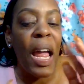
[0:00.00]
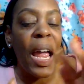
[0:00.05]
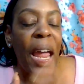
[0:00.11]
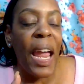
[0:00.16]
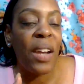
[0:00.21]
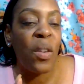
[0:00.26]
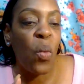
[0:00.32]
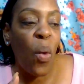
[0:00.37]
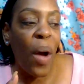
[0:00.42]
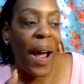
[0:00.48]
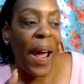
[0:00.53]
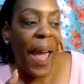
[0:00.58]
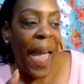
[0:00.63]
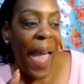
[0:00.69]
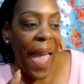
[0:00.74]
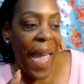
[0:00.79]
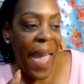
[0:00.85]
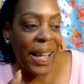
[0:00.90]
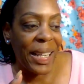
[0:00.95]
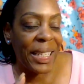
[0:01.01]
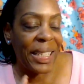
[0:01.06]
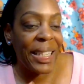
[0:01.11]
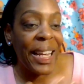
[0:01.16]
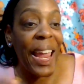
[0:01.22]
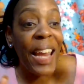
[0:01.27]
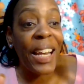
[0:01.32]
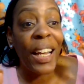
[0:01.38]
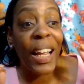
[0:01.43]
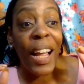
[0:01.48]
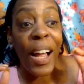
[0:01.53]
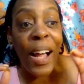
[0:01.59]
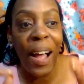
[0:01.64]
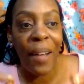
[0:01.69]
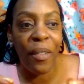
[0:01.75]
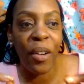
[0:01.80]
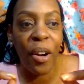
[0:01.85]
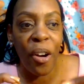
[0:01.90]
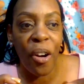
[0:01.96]
NYX and
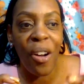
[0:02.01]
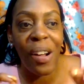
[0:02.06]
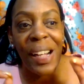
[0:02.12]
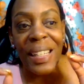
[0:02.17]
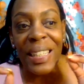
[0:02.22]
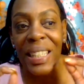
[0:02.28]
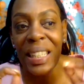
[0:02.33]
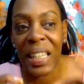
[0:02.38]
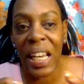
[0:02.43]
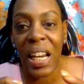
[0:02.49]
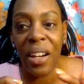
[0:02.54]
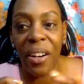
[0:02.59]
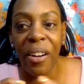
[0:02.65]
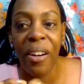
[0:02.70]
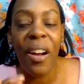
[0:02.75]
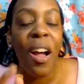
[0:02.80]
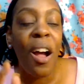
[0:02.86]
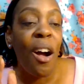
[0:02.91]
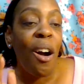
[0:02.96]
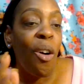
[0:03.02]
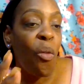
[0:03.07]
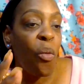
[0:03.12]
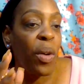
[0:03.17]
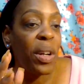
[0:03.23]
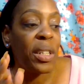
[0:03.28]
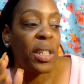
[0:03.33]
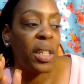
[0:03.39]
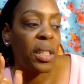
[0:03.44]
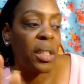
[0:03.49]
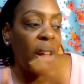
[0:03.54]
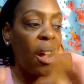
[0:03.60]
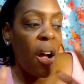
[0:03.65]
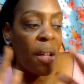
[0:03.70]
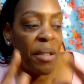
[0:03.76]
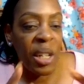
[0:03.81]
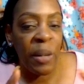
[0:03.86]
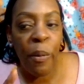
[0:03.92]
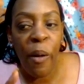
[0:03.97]
CoverGirl concealer which is
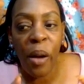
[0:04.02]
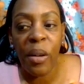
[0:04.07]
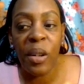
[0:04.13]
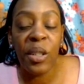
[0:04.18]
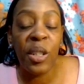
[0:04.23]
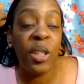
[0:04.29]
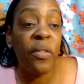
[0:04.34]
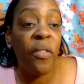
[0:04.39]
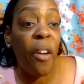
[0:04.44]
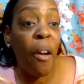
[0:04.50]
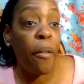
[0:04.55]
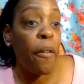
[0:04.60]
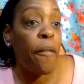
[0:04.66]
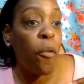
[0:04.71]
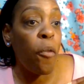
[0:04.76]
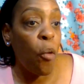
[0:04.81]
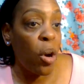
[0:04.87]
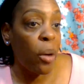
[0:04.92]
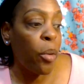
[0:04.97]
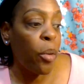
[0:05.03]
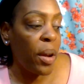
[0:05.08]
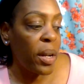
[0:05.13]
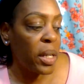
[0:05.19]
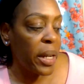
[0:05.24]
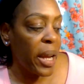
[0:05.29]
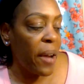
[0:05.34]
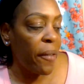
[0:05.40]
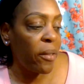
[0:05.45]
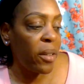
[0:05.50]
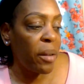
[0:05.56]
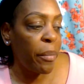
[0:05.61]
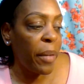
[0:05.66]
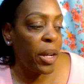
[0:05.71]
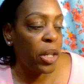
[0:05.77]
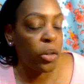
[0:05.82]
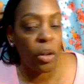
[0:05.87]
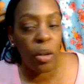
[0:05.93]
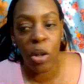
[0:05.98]
all these products is very affordable and definitely
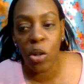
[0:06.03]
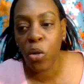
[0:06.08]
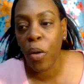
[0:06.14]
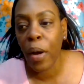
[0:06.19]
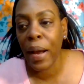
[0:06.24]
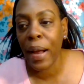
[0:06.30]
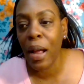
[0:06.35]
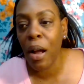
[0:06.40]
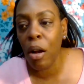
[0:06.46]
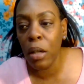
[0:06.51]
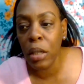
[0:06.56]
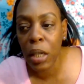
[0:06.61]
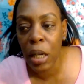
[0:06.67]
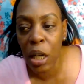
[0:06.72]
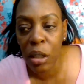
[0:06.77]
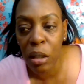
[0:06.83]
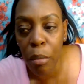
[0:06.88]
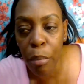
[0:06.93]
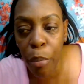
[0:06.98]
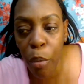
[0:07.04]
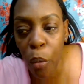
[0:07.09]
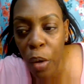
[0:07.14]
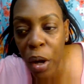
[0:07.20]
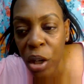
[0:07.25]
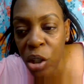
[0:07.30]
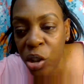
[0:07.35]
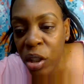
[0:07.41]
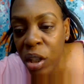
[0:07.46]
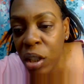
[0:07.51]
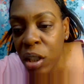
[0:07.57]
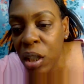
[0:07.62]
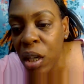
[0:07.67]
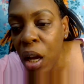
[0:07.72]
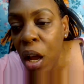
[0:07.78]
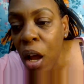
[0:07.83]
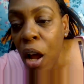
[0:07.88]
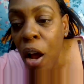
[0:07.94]
make sure you try out these brushes